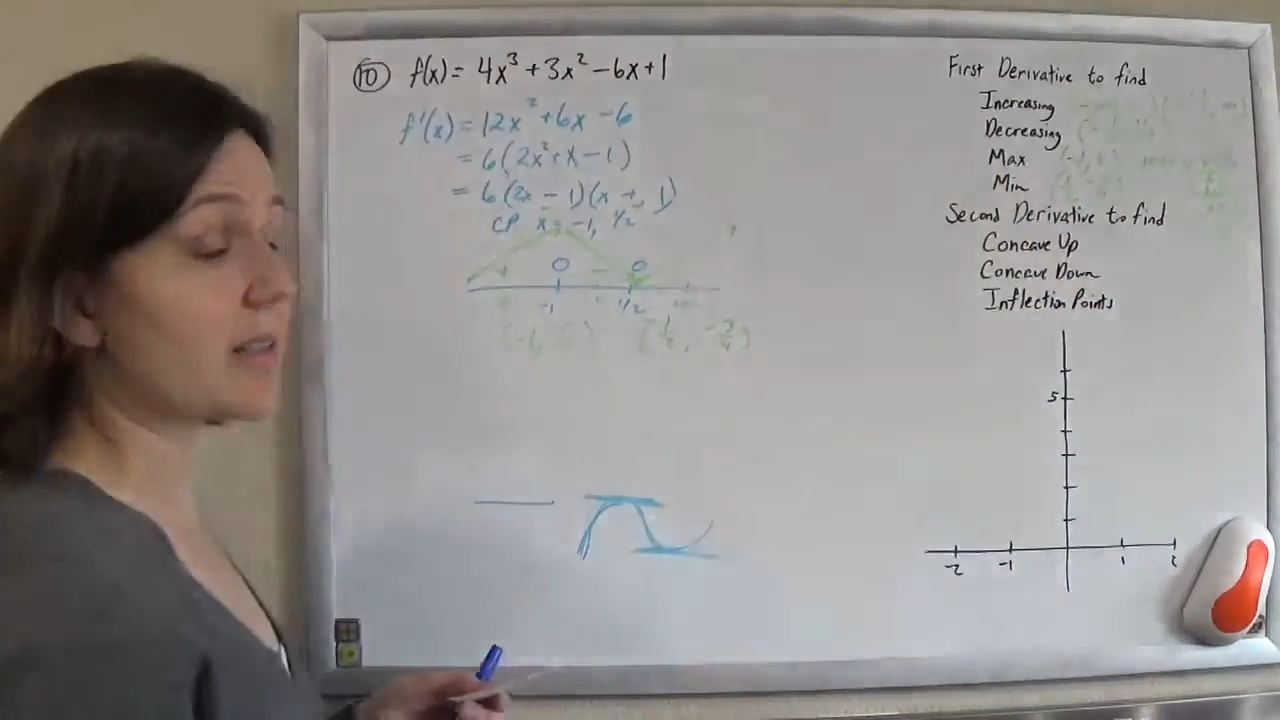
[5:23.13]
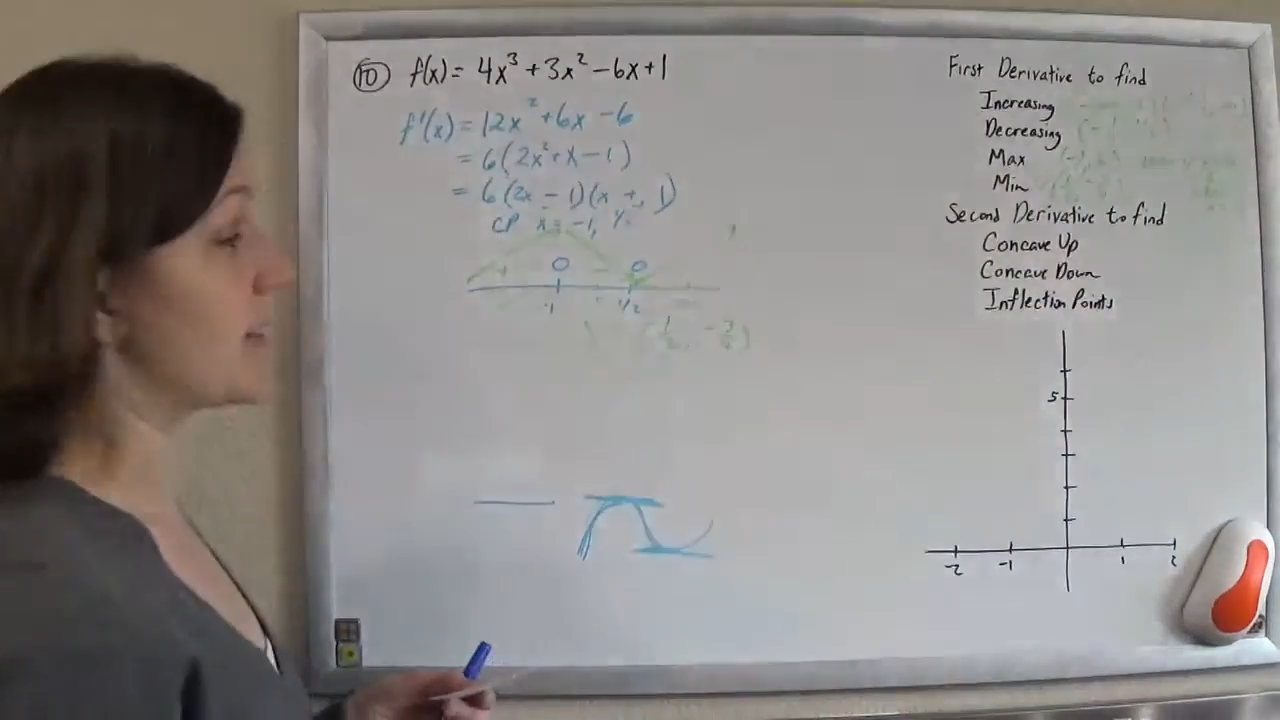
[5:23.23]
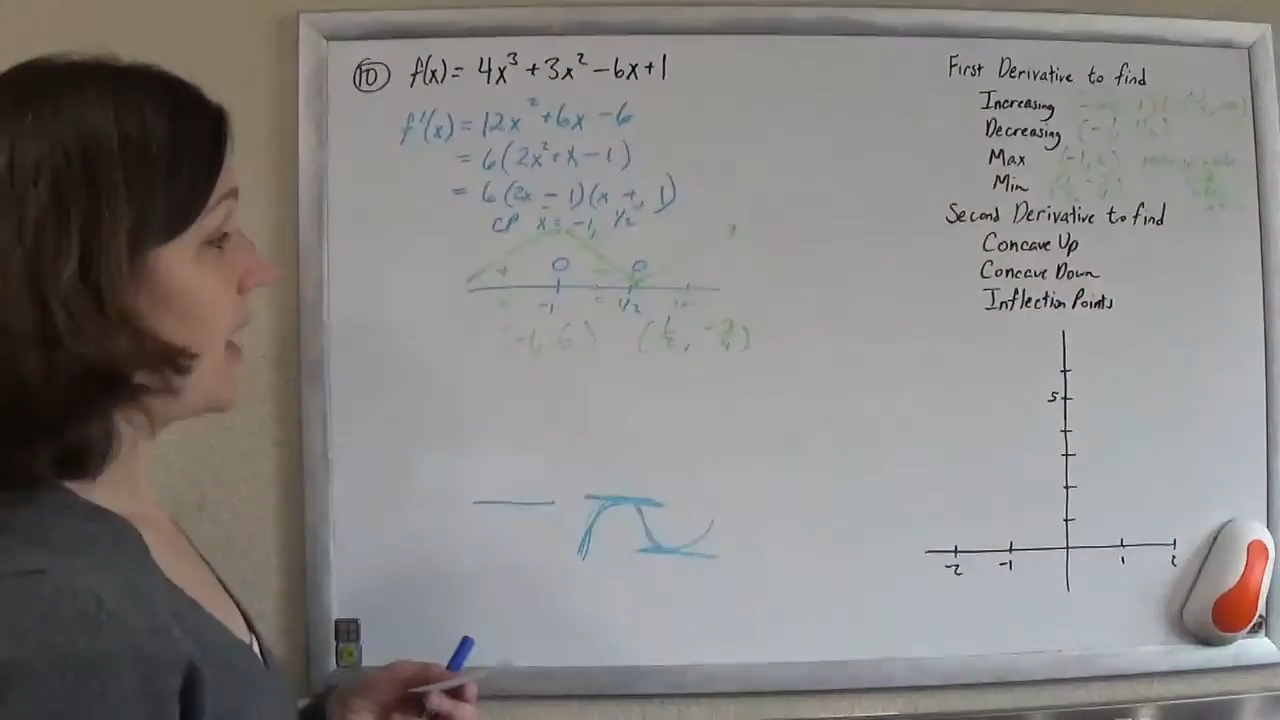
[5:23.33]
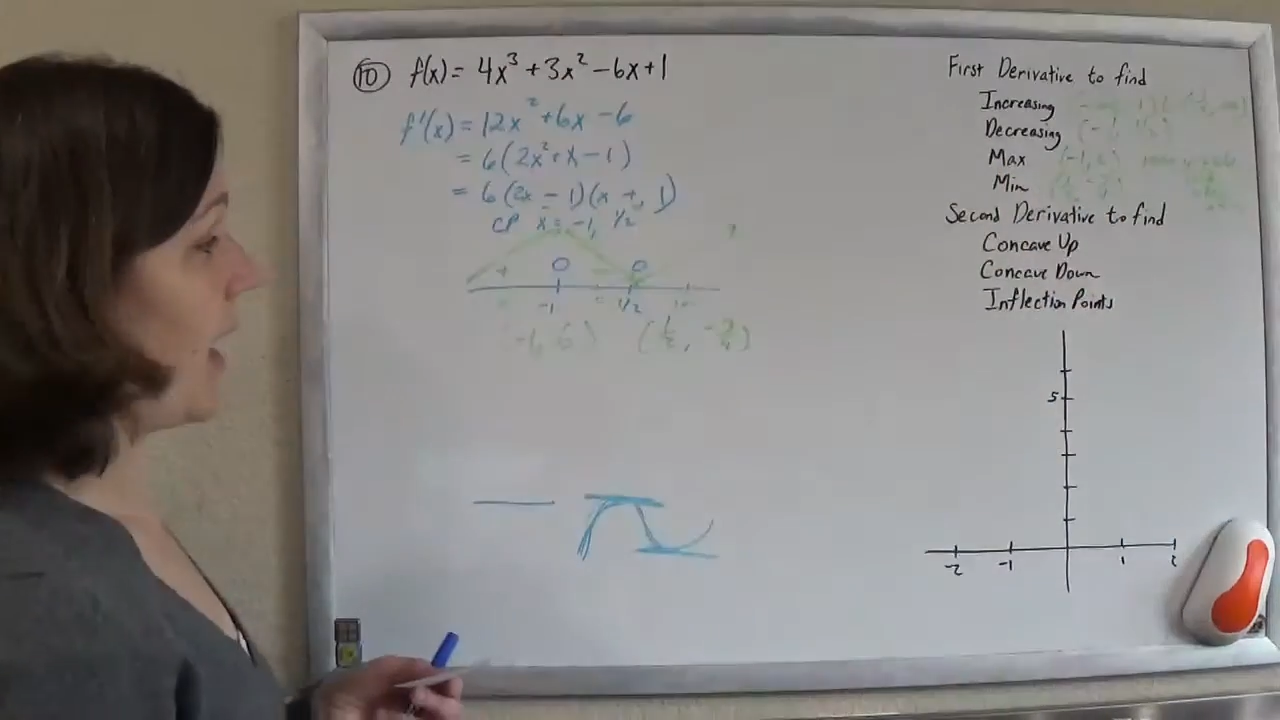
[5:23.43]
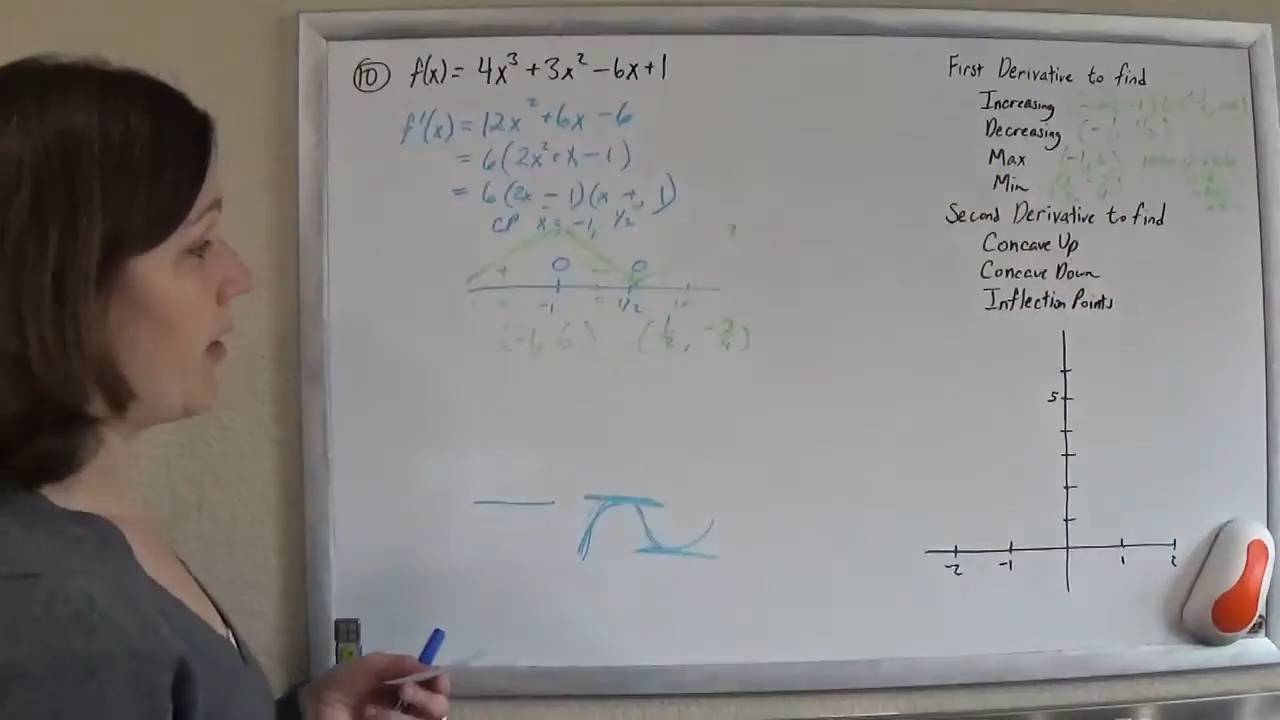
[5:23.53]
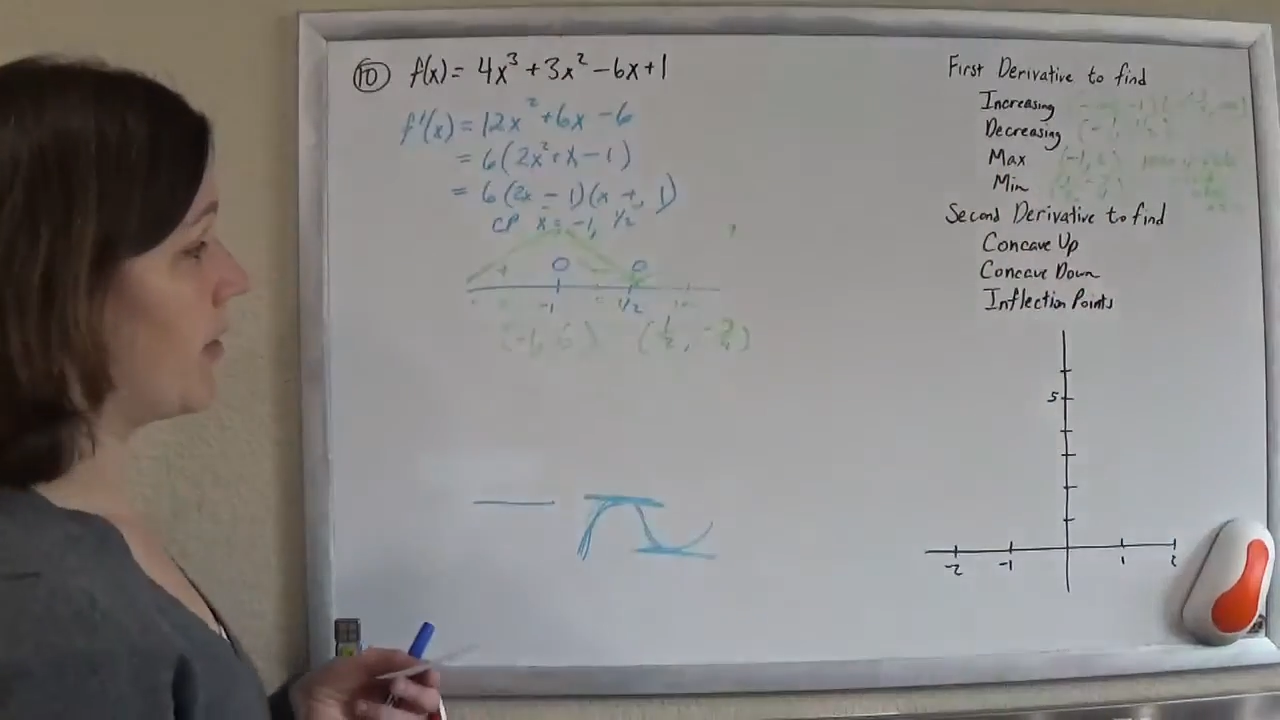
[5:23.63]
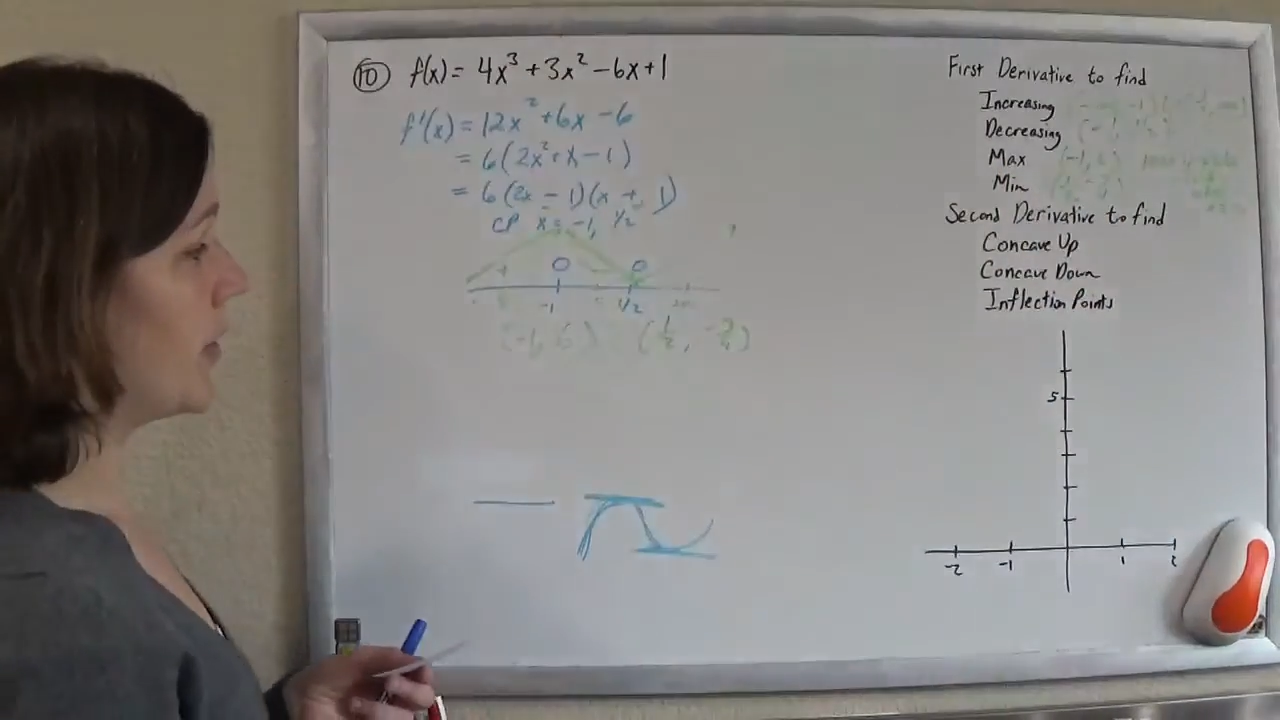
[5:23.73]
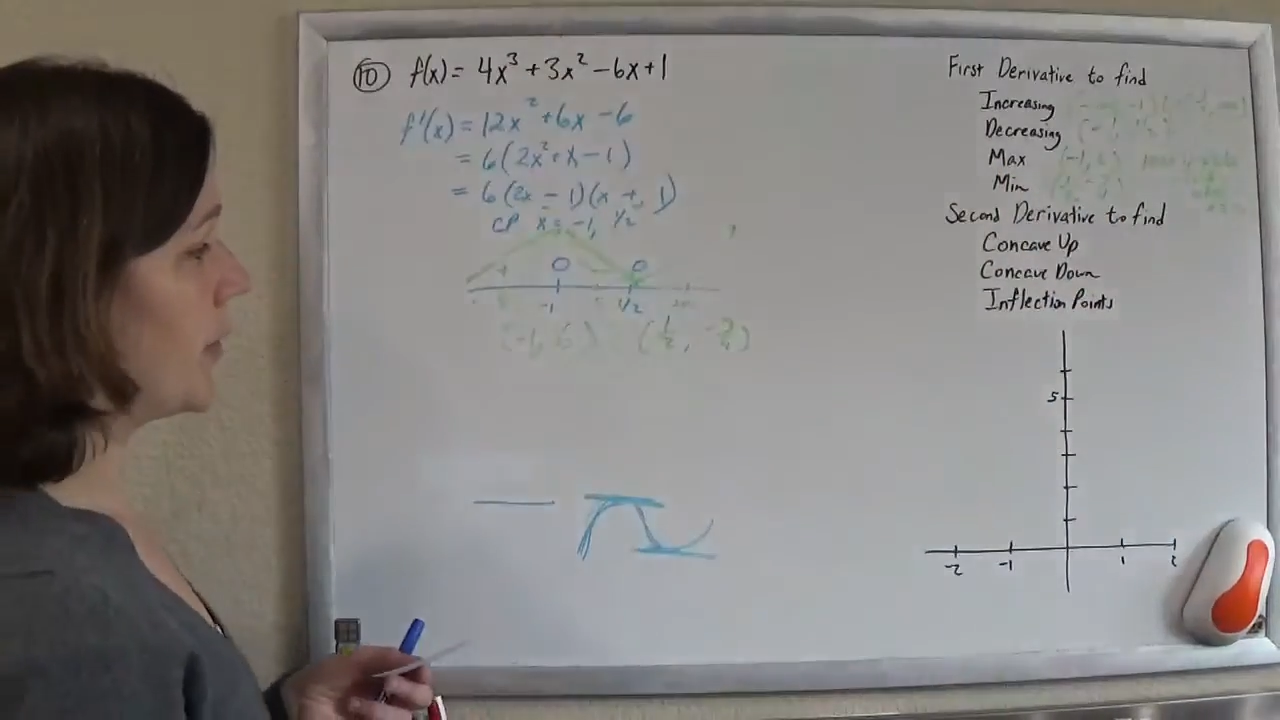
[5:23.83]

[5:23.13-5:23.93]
is a half.